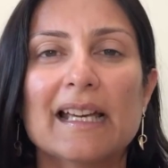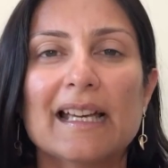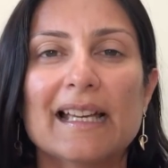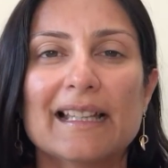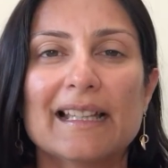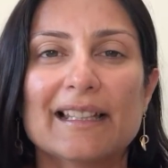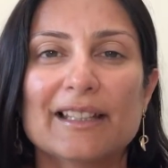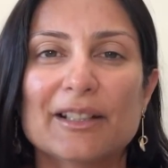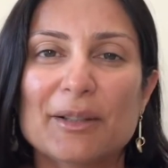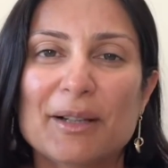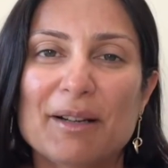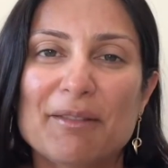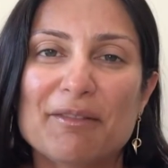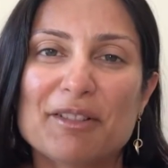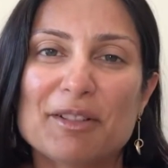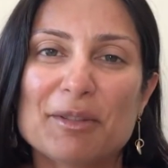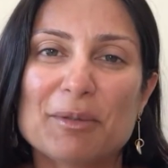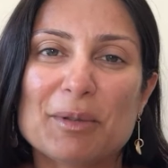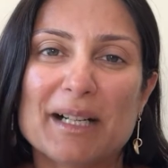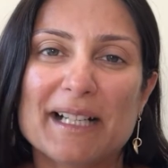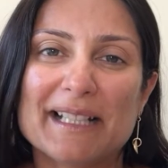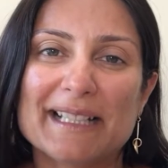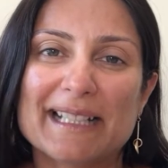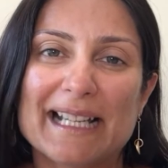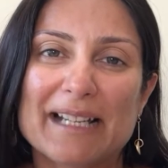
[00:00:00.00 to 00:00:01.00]
Hello
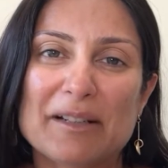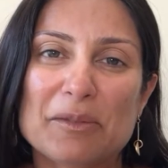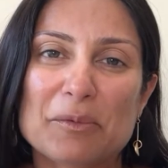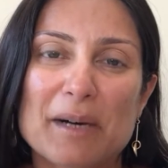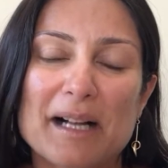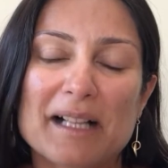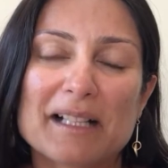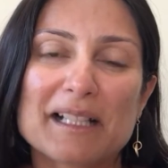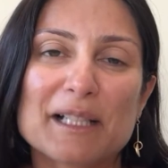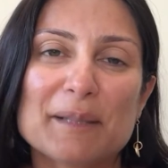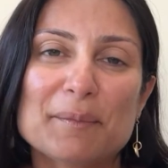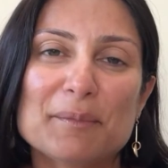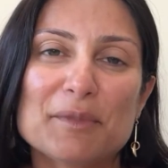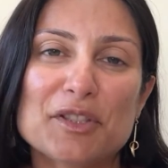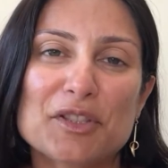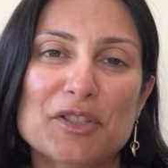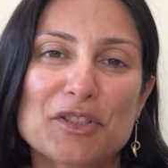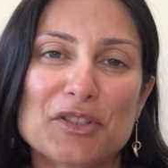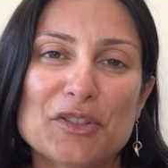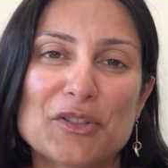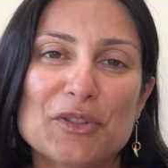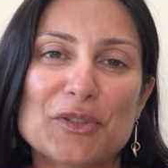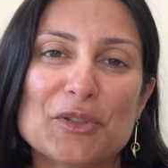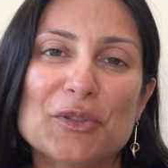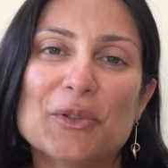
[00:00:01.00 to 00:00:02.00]
everyone, and welcome
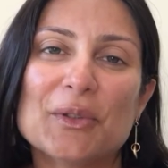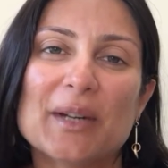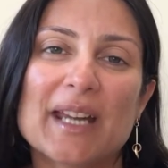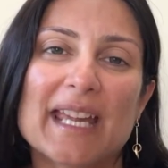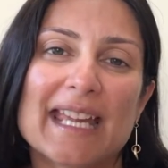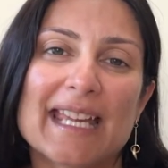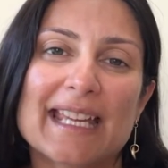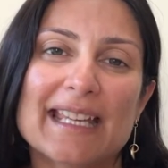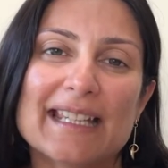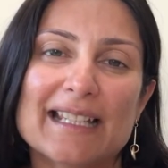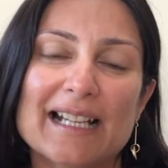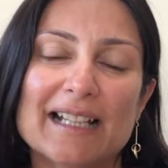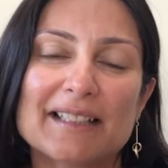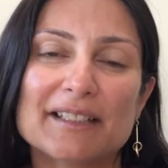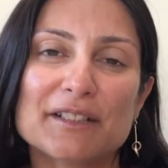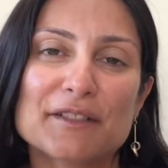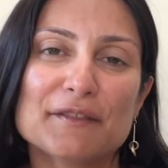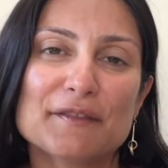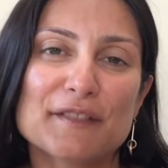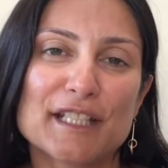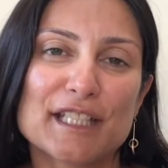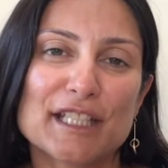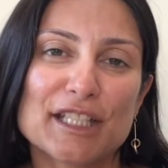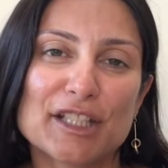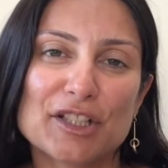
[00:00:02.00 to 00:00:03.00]
to another
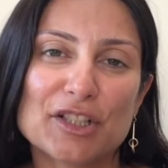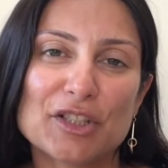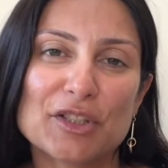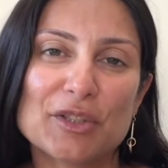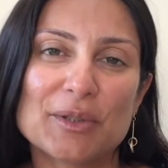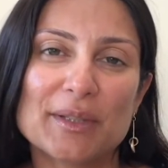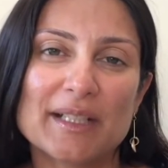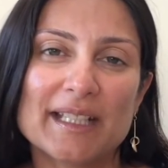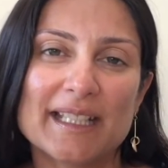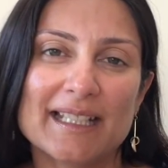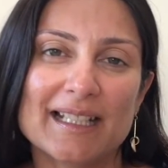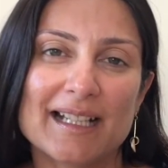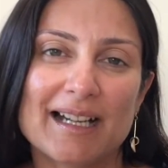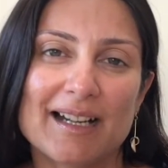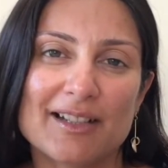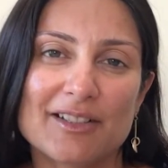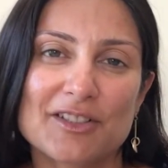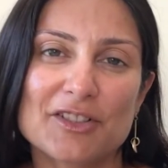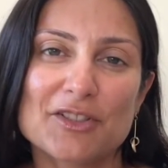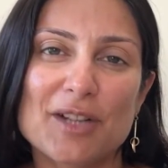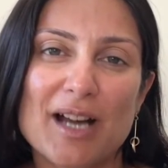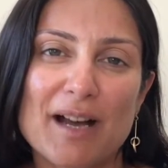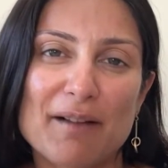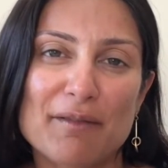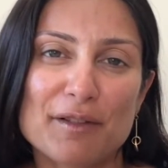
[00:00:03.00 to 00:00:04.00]
video in our
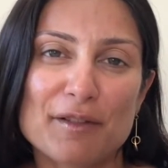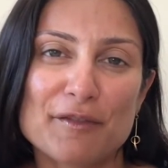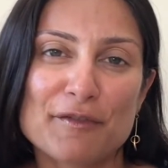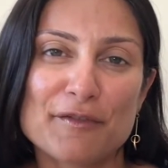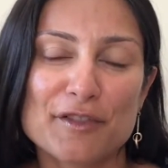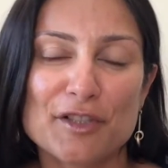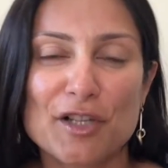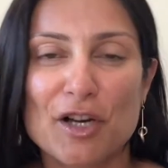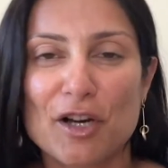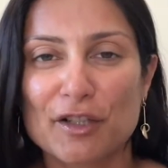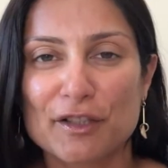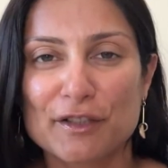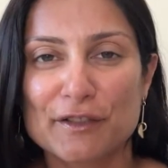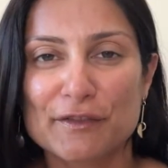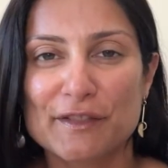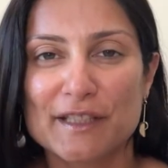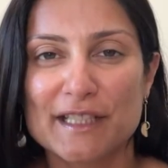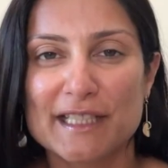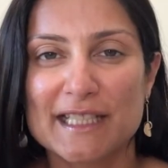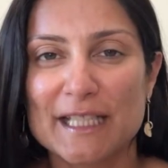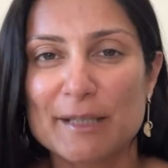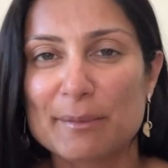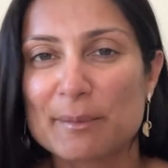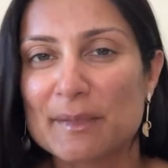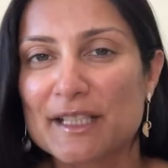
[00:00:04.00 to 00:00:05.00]
Travel Photography
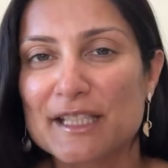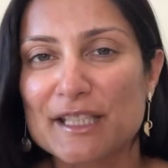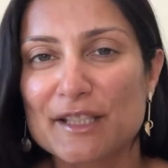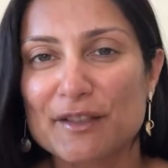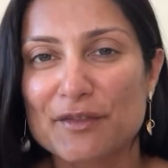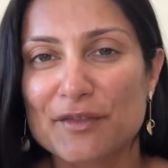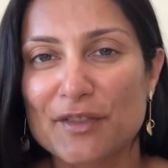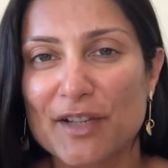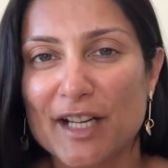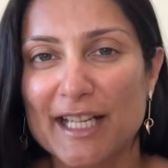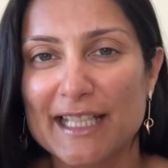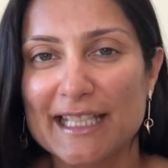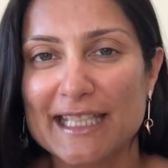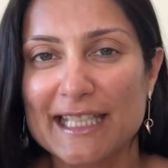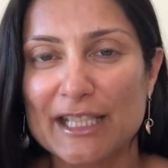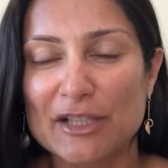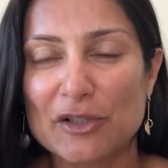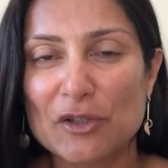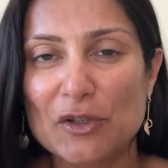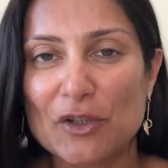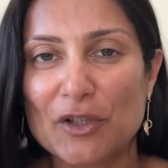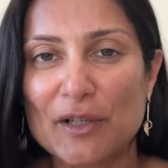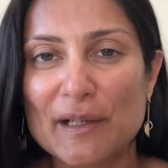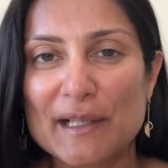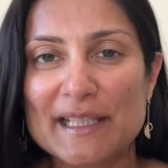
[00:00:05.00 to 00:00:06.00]
Demystified
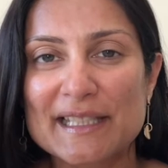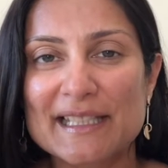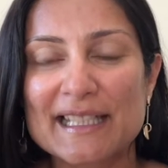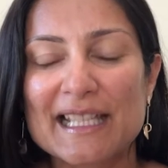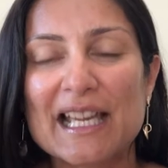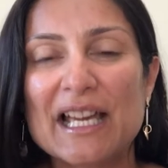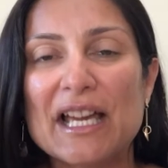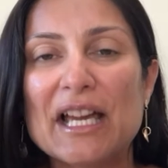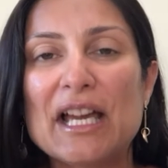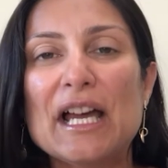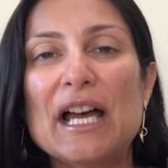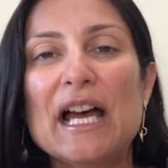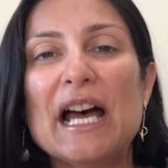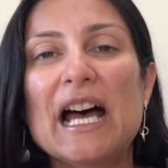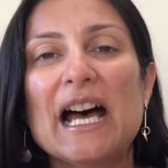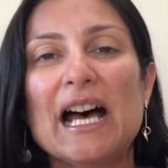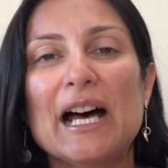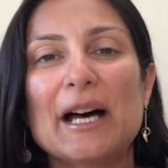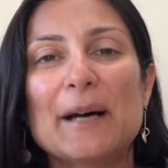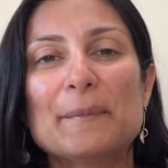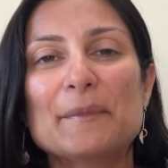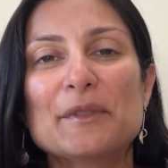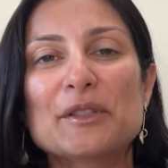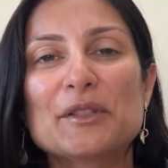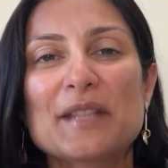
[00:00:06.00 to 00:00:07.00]
e-course.
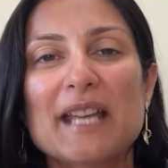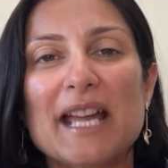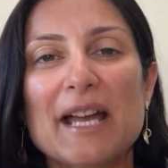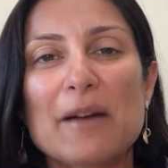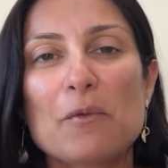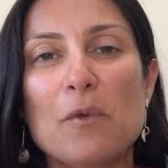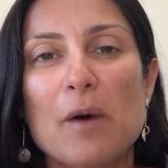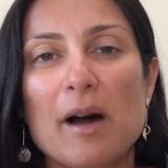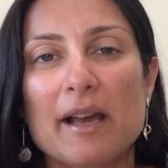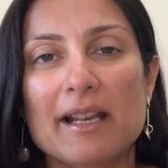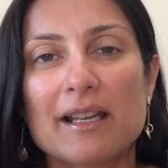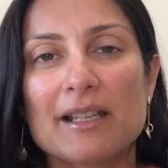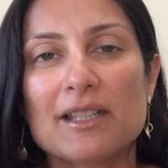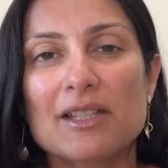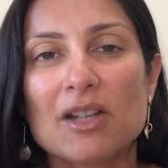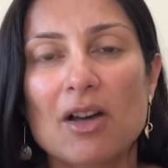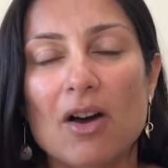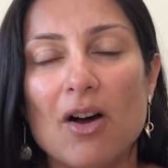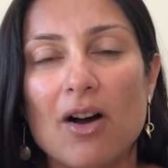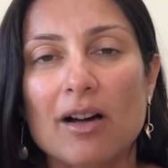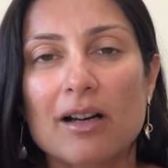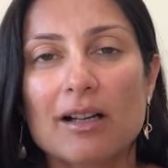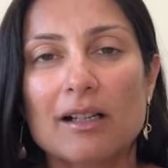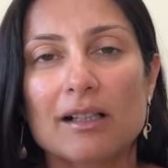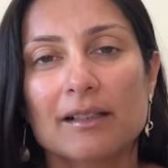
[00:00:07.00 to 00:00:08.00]
Today I want to
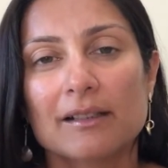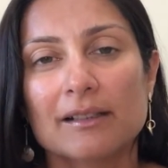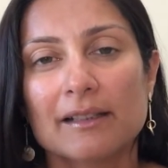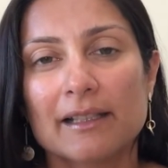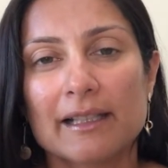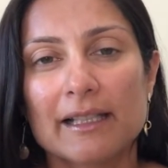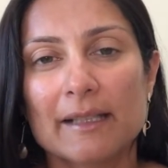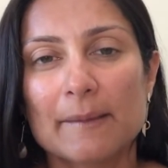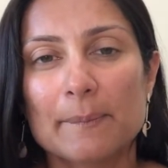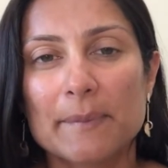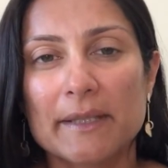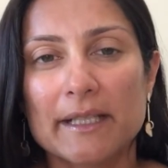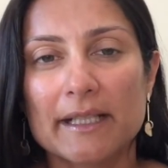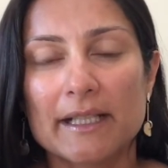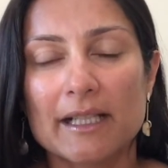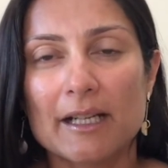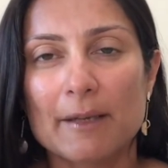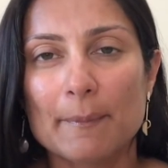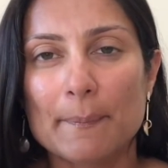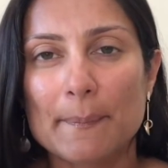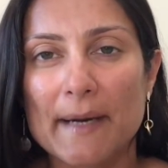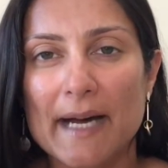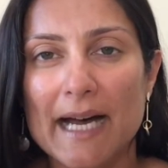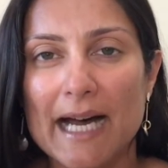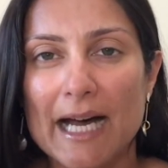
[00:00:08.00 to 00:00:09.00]
talk a little bit
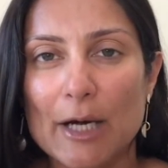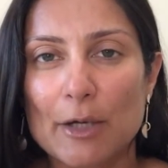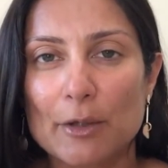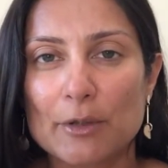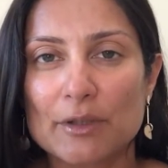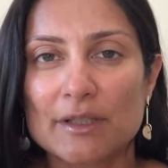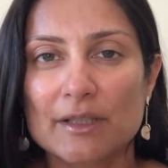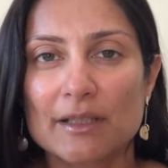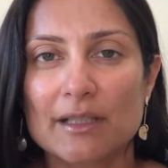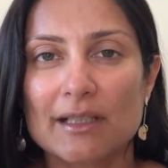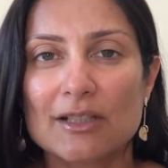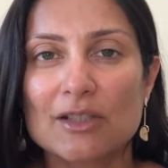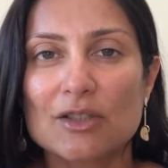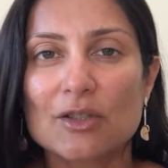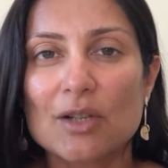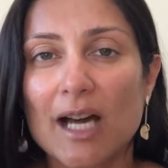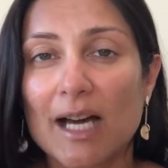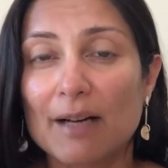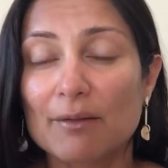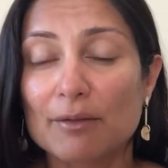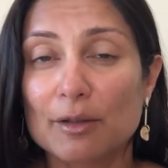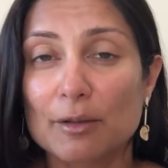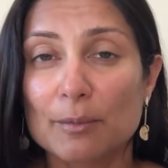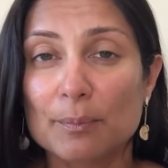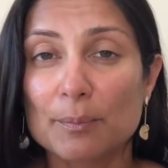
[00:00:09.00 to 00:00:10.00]
about
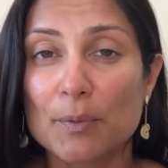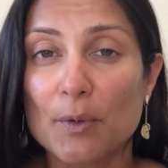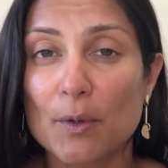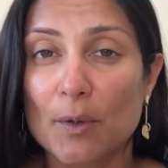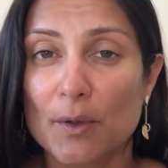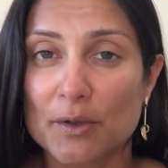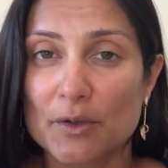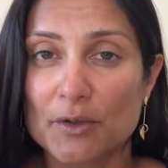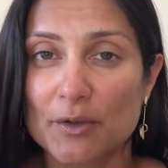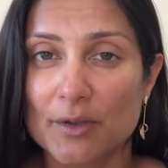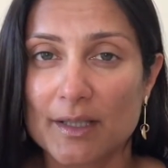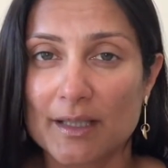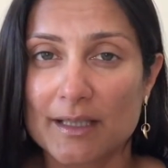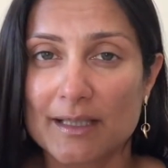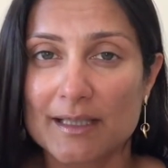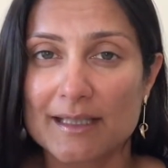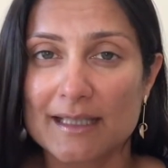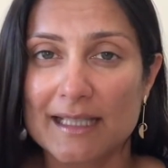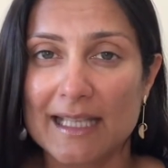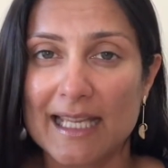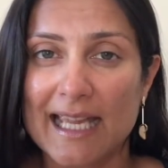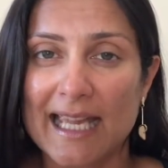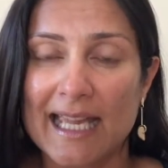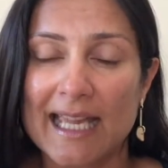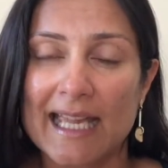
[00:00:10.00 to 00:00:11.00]
travel portraits
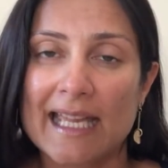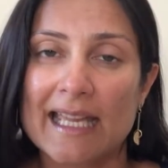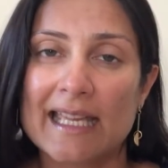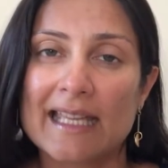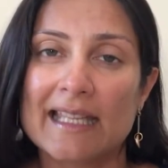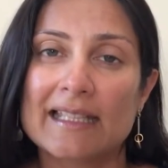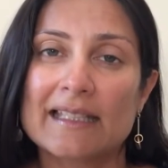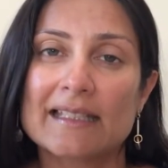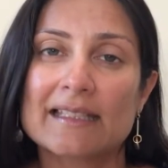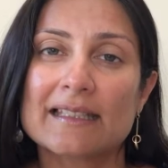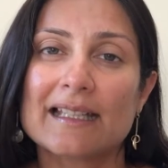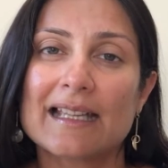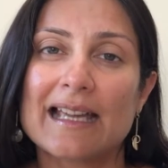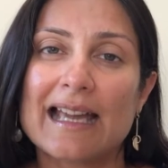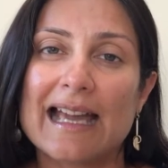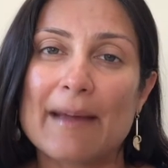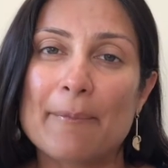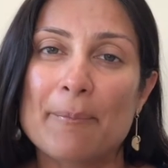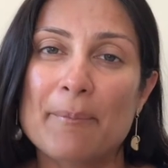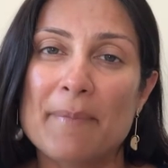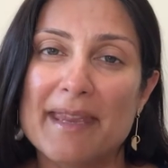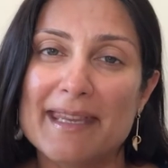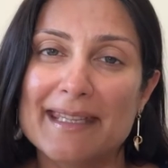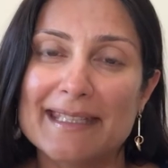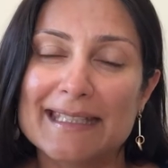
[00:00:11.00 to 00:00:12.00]
and
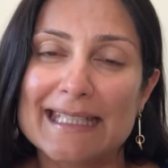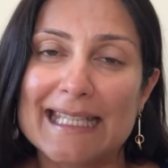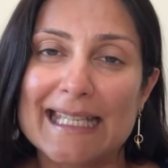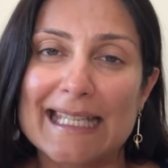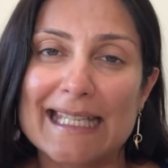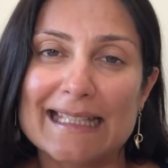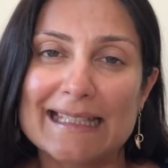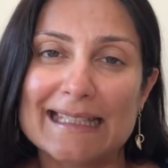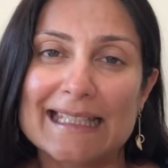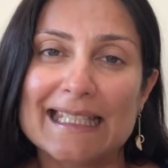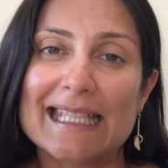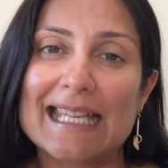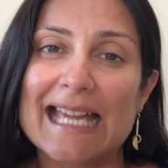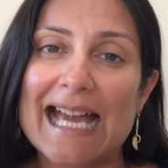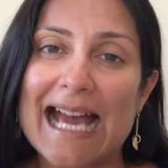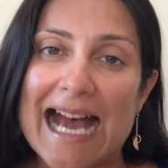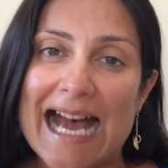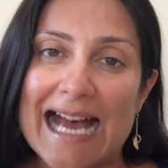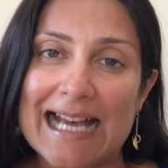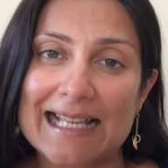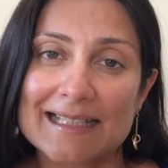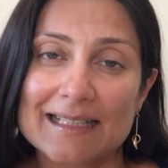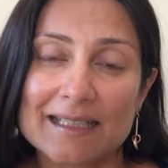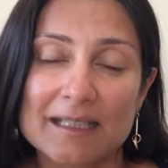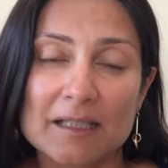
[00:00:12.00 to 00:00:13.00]
making the
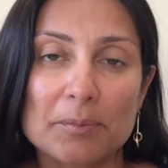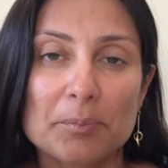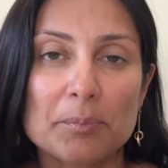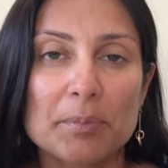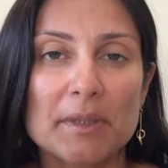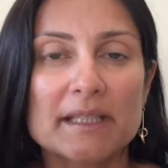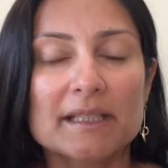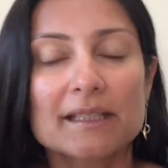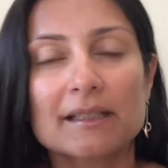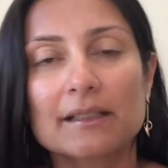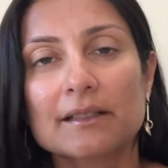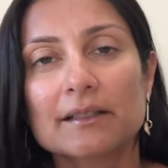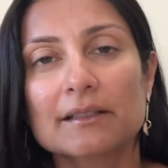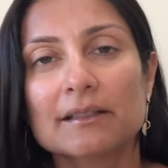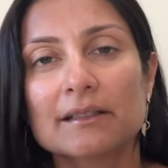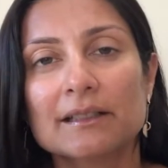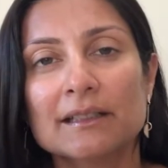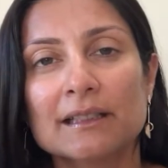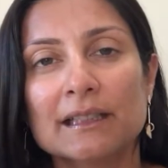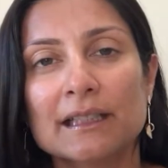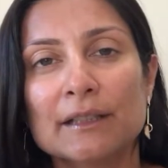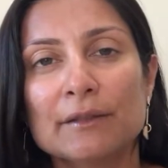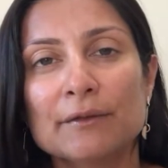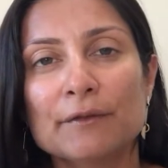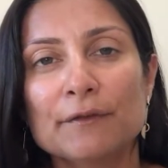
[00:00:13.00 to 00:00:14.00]
ask,
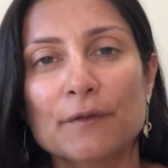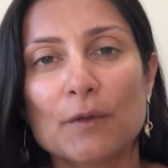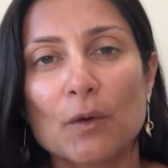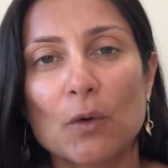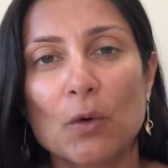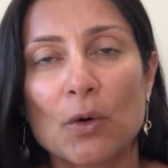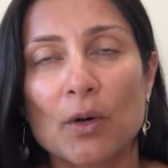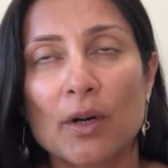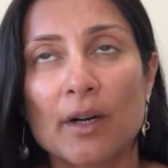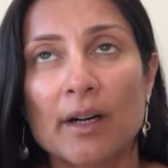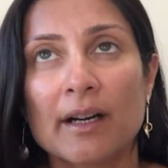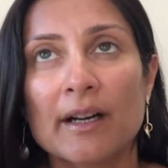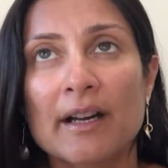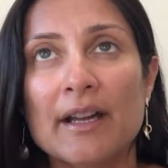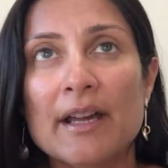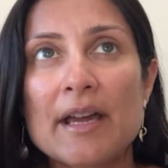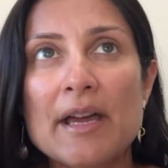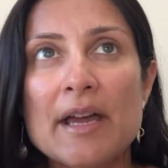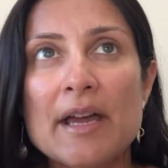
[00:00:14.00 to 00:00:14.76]
particularly for